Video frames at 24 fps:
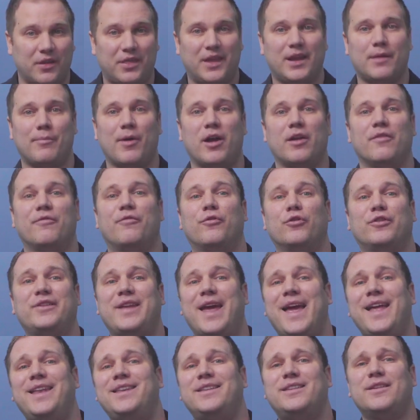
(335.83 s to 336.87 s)
Think about it. For
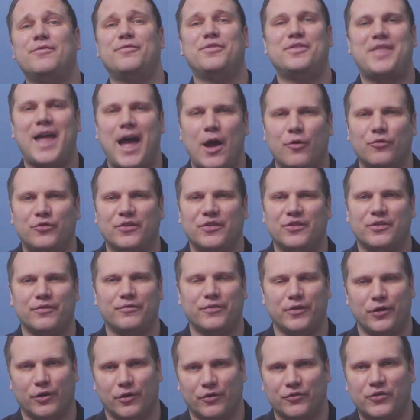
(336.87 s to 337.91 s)
tens of thousands
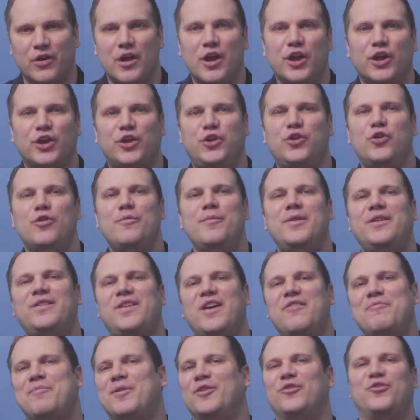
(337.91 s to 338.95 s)
of years, humans
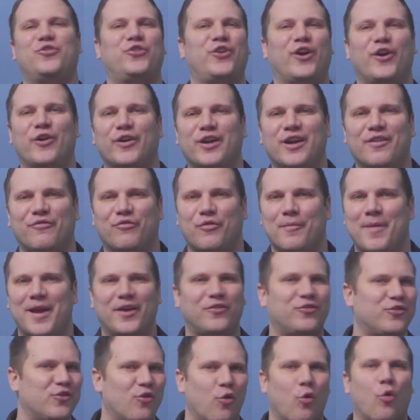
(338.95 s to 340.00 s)
have been sharing
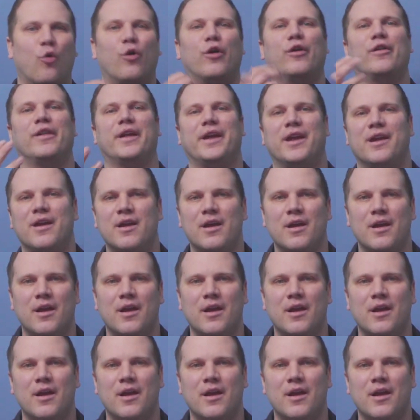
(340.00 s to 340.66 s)
information orally.